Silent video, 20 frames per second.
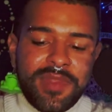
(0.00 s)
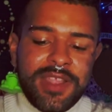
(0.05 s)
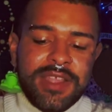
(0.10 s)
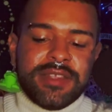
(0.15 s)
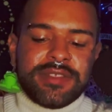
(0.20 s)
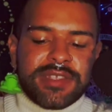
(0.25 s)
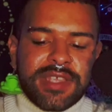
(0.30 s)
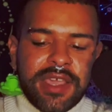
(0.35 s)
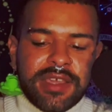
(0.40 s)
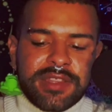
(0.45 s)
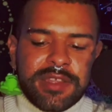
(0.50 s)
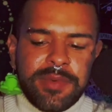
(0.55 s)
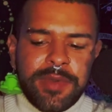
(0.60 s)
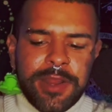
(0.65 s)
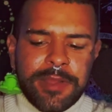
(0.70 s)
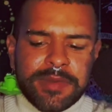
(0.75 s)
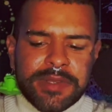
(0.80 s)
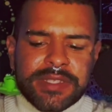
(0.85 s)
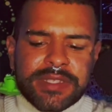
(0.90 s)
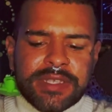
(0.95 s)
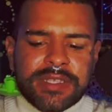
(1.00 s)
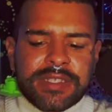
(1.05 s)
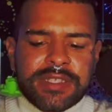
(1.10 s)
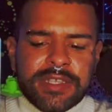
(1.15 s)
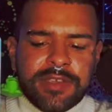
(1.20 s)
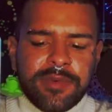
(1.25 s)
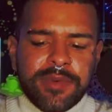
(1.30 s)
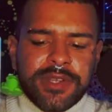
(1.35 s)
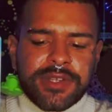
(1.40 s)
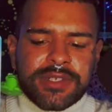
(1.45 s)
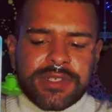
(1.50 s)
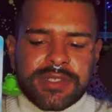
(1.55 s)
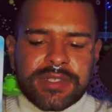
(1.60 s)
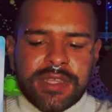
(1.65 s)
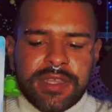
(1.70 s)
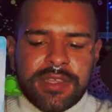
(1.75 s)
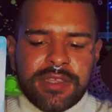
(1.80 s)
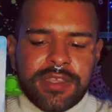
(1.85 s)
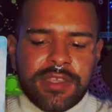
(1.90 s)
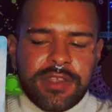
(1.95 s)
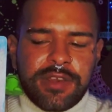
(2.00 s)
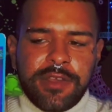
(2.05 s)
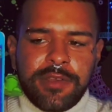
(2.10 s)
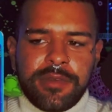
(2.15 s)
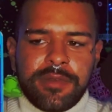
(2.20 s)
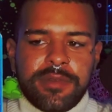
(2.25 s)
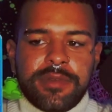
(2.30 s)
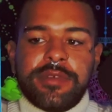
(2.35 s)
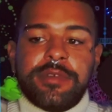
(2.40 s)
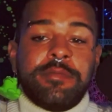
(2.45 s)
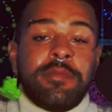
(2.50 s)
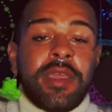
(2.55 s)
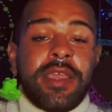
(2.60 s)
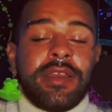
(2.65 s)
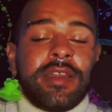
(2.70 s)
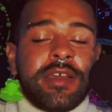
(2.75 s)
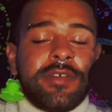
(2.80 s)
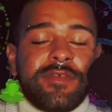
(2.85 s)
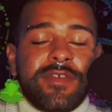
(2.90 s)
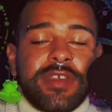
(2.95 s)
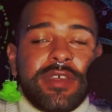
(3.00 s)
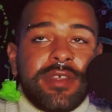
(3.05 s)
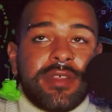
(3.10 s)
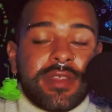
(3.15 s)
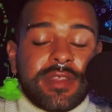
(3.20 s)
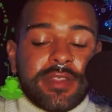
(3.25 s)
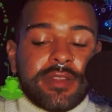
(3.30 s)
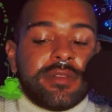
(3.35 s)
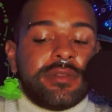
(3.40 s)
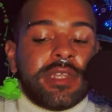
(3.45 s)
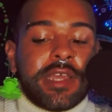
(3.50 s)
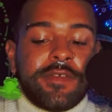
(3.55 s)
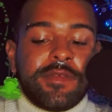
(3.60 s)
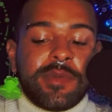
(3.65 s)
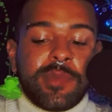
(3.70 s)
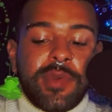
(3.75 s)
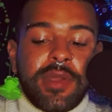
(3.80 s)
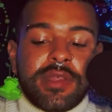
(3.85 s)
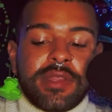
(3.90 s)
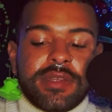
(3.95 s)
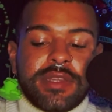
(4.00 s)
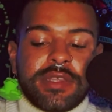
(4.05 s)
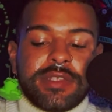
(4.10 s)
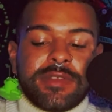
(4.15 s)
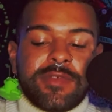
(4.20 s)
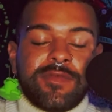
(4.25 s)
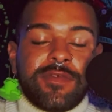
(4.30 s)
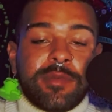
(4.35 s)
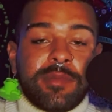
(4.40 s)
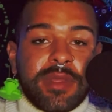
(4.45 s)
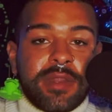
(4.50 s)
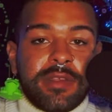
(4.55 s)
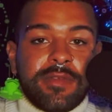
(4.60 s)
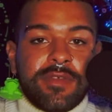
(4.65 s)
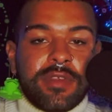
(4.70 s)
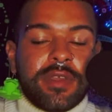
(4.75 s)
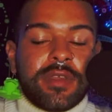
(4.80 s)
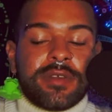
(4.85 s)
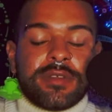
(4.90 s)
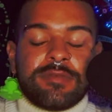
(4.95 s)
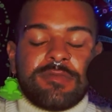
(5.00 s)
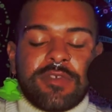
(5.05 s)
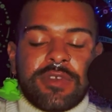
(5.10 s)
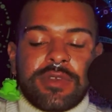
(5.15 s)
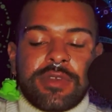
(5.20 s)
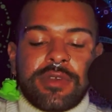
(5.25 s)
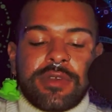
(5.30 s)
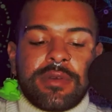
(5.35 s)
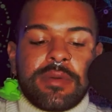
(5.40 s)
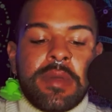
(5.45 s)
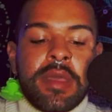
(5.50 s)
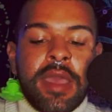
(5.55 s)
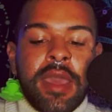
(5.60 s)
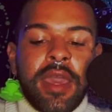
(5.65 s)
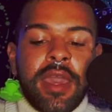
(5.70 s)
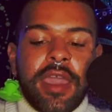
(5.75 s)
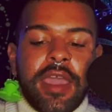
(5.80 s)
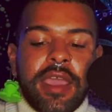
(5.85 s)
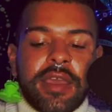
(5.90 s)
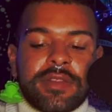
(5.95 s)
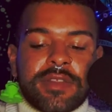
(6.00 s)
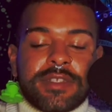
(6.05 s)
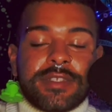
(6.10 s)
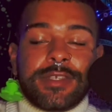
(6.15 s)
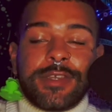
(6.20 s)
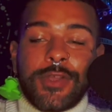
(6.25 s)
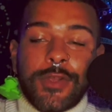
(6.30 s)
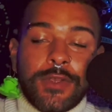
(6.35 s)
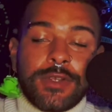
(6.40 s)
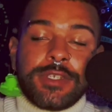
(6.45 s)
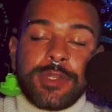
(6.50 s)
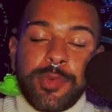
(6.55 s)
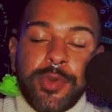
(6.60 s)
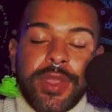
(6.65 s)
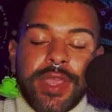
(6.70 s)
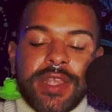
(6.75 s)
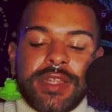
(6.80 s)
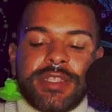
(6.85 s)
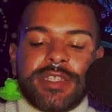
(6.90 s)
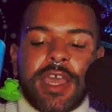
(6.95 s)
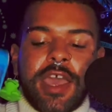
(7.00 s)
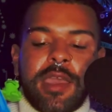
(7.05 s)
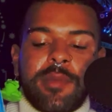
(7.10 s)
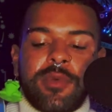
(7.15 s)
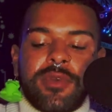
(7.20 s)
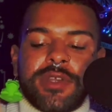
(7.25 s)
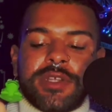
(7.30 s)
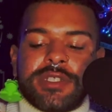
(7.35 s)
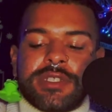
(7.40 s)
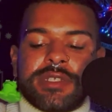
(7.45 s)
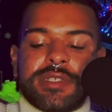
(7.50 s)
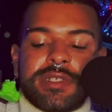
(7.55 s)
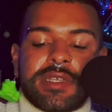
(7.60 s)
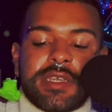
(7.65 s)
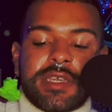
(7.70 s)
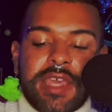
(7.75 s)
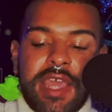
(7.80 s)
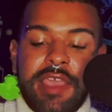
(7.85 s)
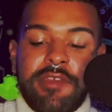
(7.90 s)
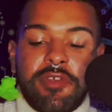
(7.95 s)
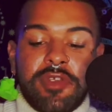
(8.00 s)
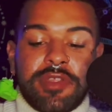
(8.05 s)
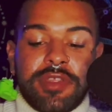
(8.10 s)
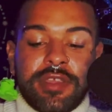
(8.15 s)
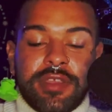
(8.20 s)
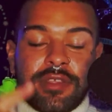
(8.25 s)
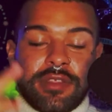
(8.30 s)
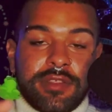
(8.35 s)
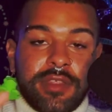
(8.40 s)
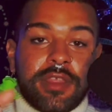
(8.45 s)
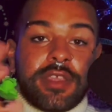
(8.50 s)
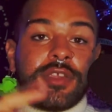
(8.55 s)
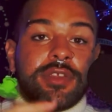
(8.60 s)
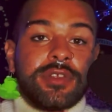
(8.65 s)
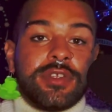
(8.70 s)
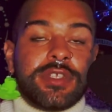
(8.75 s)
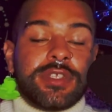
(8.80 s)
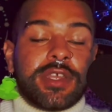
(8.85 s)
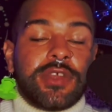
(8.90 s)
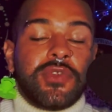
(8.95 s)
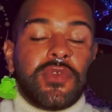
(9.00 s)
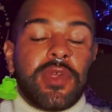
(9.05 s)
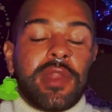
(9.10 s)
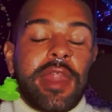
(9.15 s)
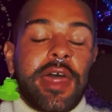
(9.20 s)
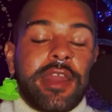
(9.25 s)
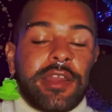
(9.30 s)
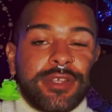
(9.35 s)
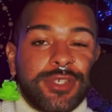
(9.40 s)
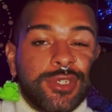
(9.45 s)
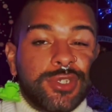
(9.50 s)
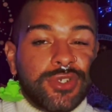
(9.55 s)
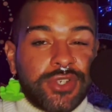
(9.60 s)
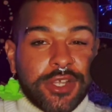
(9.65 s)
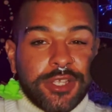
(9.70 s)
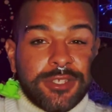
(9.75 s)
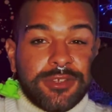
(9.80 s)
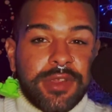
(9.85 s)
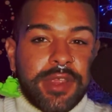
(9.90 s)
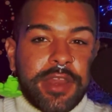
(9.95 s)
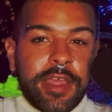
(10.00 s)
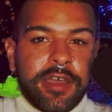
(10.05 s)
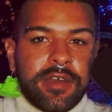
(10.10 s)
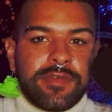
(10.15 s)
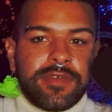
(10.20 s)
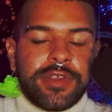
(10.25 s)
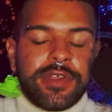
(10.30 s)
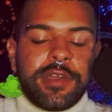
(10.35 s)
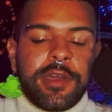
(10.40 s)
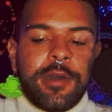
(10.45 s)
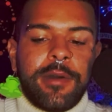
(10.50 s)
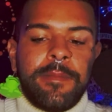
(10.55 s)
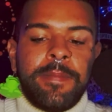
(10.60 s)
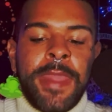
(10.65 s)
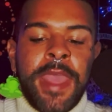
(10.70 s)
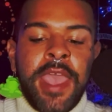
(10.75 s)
exactly what I was sensing, where it's just like, you know, it may not feel, and it definitely probably doesn't for many of you guys, Virgo, at this current point in time where it's just like everything, like you're just under a lot of stress right now, Virgo.